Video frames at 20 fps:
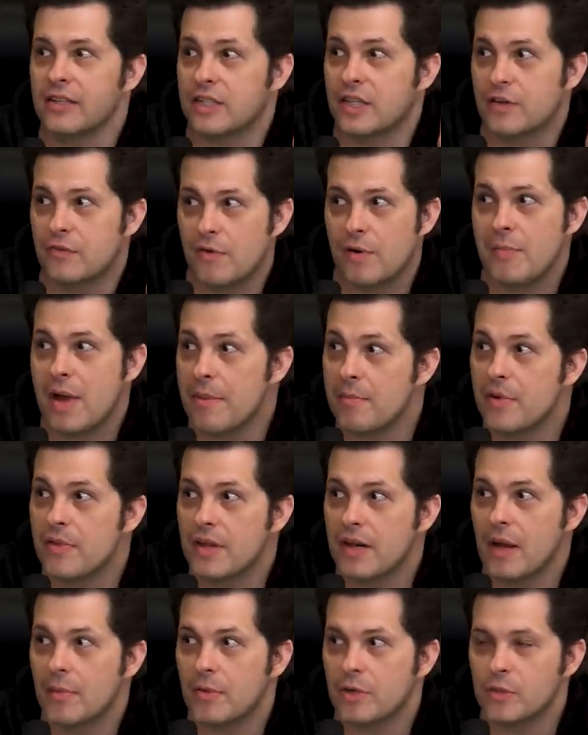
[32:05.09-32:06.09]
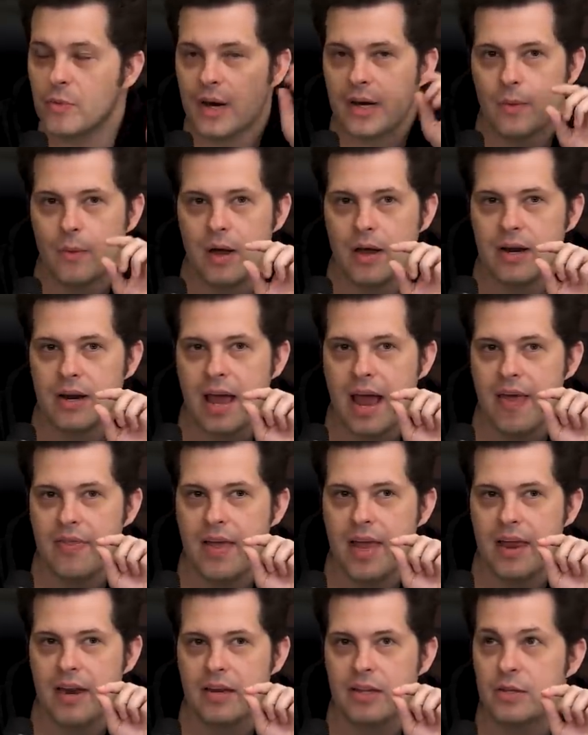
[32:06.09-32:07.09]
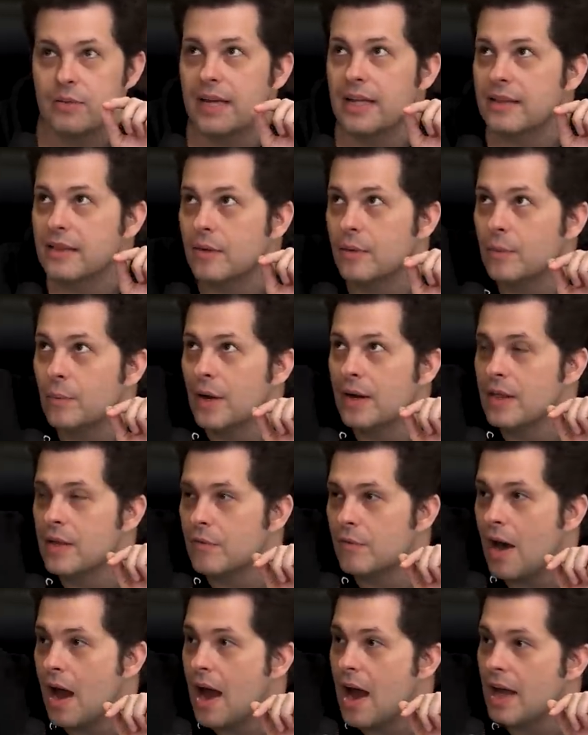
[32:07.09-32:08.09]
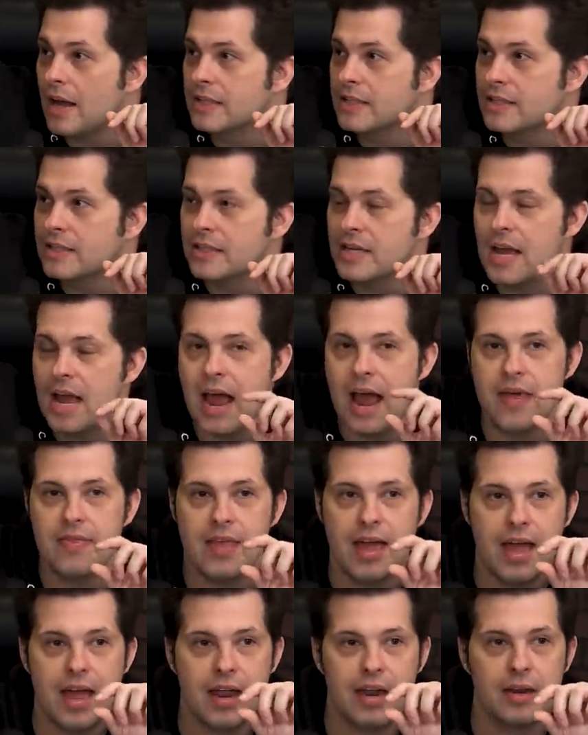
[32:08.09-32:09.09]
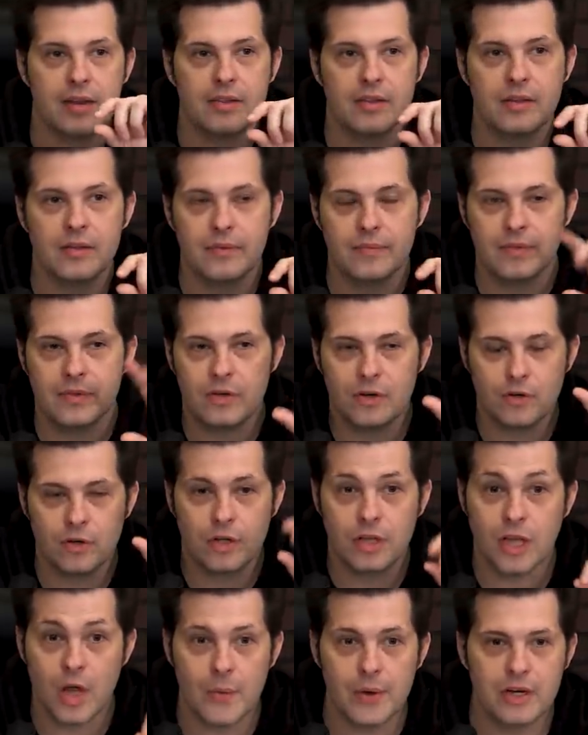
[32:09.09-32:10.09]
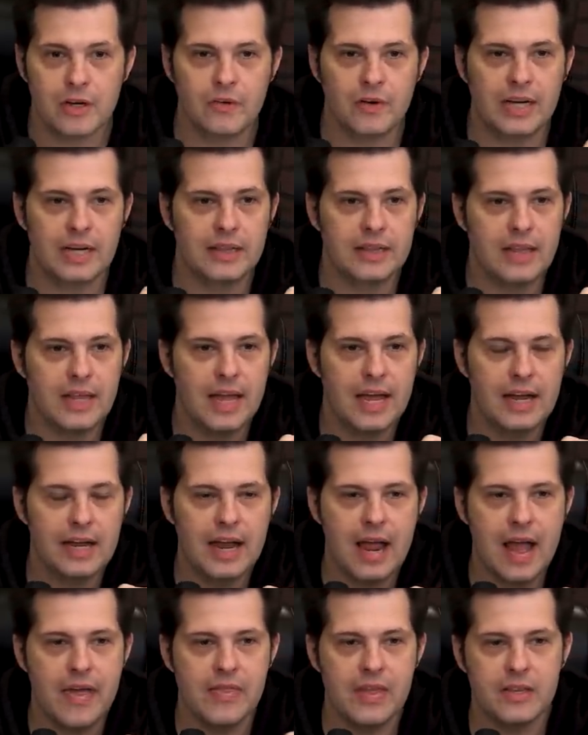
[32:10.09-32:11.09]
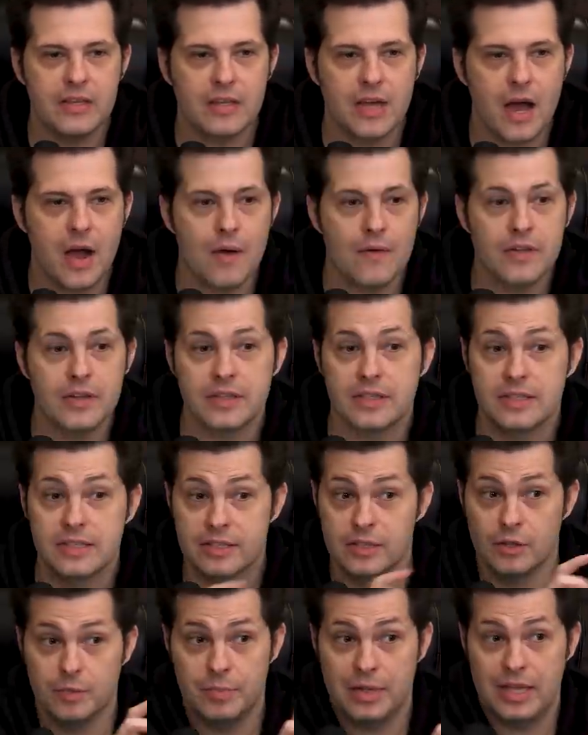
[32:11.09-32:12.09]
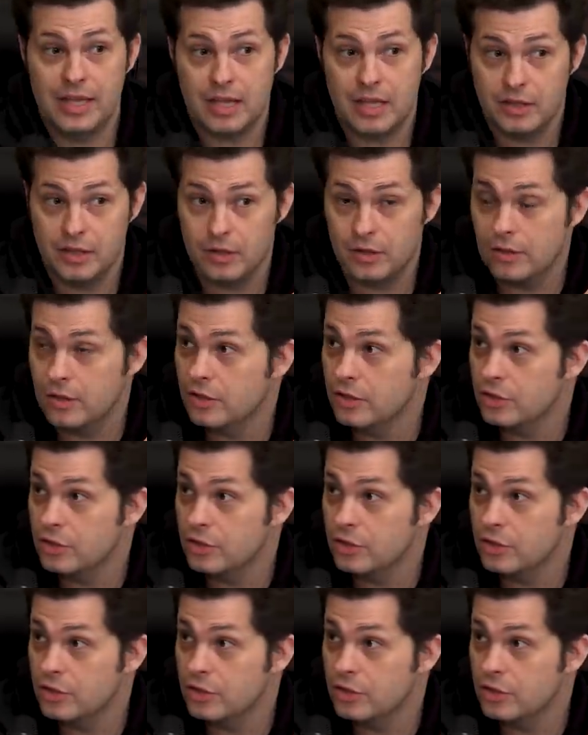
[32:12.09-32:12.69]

so you remember the number 21 and then you get the one of the rods and then the, the glowy green thing. And then you go, and then there'll be like a little